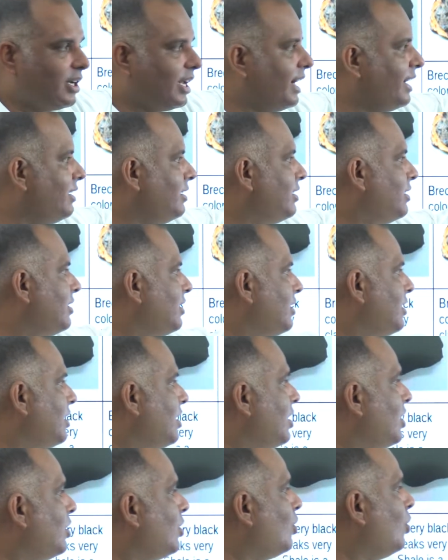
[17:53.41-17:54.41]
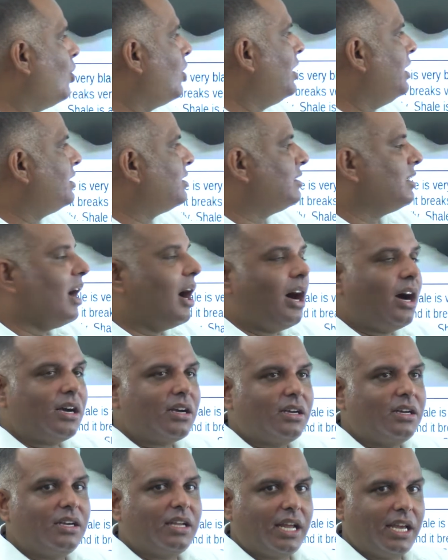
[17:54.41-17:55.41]
right? Coal is
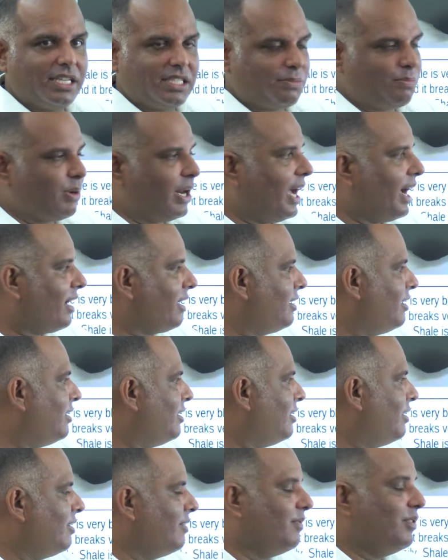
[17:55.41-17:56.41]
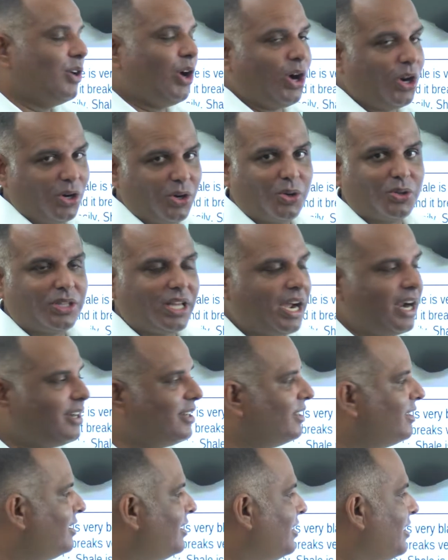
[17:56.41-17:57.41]
dark greyish black. We all know
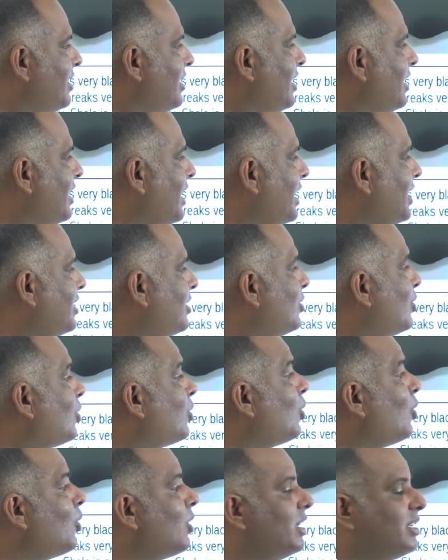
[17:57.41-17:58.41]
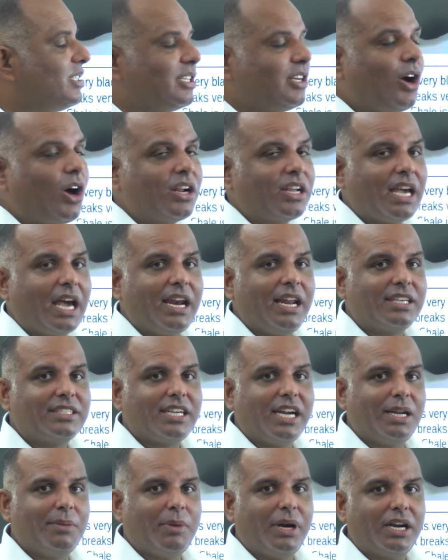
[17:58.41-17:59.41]
that, right? Coal is an organic
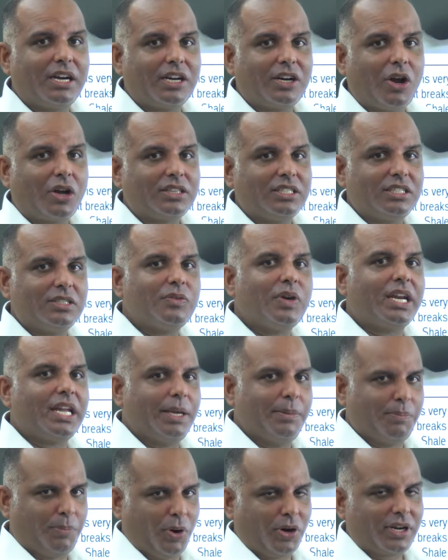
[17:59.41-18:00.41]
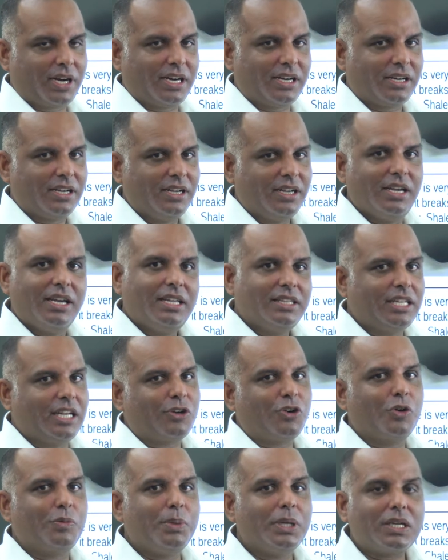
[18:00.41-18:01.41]
sedimentary rock. This is very important. There
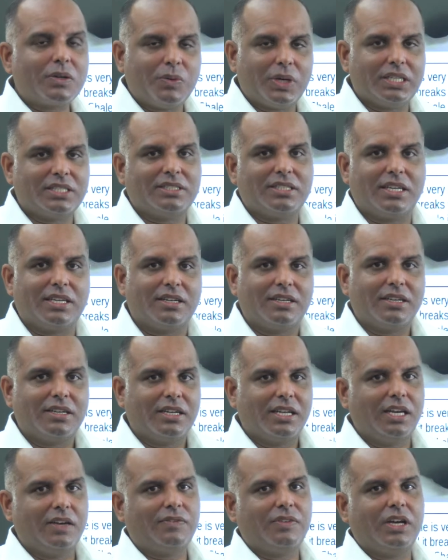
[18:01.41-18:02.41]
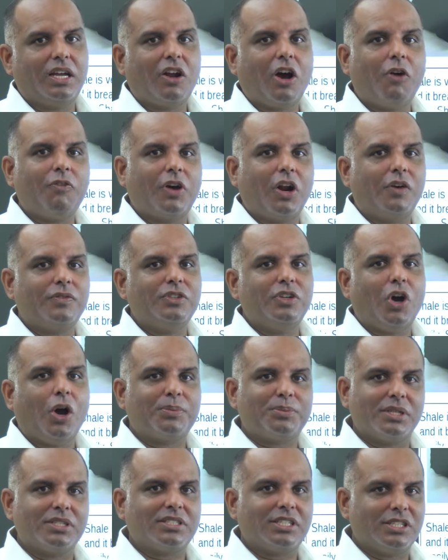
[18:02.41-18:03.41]
could be a question if one of the
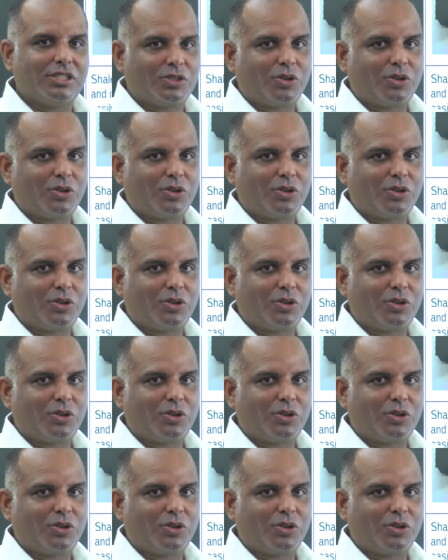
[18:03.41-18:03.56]
options is